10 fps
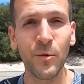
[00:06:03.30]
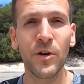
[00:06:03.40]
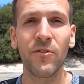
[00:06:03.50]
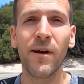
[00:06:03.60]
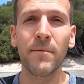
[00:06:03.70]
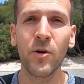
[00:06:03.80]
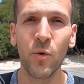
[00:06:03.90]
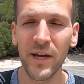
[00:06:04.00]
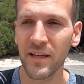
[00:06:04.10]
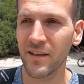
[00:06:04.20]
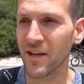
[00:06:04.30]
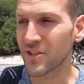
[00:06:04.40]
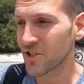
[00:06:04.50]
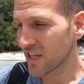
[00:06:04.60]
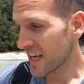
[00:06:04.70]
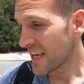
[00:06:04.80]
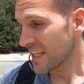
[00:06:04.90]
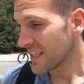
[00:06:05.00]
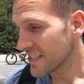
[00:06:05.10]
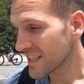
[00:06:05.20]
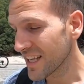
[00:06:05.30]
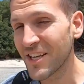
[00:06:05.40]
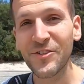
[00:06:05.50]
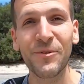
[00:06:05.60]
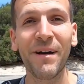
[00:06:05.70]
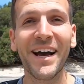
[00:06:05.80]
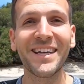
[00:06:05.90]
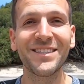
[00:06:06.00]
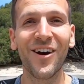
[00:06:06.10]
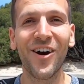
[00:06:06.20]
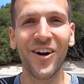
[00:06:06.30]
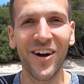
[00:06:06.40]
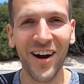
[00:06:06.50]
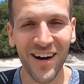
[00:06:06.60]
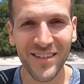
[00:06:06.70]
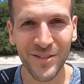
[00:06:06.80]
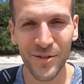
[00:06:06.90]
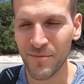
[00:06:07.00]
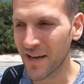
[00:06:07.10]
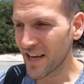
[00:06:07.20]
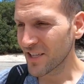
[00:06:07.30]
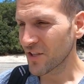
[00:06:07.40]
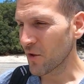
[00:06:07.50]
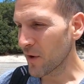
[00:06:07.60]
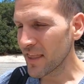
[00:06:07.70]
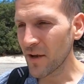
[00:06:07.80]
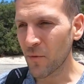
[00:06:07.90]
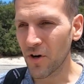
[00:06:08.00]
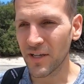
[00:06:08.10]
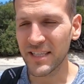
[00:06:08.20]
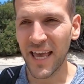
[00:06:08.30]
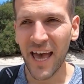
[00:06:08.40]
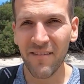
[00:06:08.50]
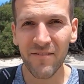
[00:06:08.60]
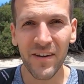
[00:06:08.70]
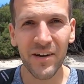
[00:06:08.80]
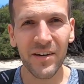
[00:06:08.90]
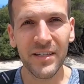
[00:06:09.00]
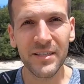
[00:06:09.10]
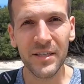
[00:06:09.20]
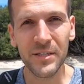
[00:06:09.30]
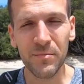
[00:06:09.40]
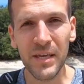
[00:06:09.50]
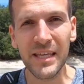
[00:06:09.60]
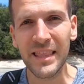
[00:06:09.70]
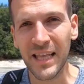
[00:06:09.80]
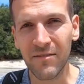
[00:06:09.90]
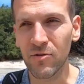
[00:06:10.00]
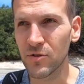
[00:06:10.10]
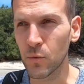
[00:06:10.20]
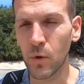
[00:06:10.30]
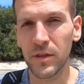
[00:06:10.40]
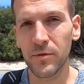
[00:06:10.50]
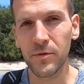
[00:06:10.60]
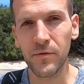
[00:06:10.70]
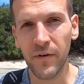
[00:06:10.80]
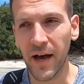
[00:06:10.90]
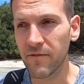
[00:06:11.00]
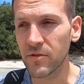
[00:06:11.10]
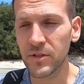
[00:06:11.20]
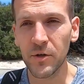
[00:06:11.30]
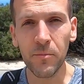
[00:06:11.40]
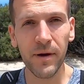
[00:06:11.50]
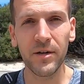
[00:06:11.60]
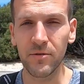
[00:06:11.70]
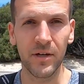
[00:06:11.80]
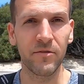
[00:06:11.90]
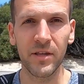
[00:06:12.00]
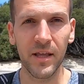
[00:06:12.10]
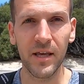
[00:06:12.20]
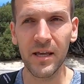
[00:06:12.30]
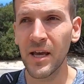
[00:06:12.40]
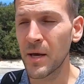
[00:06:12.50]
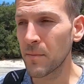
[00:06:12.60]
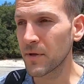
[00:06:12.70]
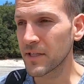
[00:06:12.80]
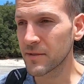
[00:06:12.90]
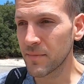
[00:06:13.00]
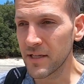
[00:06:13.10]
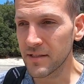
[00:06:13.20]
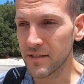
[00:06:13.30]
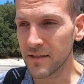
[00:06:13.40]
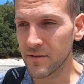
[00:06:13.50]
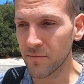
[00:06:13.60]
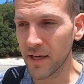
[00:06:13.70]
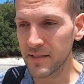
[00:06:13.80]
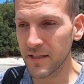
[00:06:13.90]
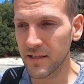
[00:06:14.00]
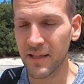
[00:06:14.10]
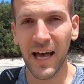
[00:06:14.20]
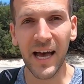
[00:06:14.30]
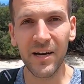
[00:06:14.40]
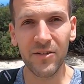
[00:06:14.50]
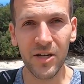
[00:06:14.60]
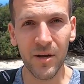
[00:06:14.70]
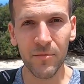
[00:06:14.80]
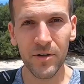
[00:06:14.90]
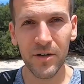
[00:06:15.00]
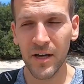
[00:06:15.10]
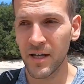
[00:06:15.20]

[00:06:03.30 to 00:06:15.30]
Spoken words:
We're gonna grab a quick lunch. These electric bikes are awesome. So the way they work is they have various speed levels, 1 through 5. You still pedal and everything, but the speed assist, basically the higher the number,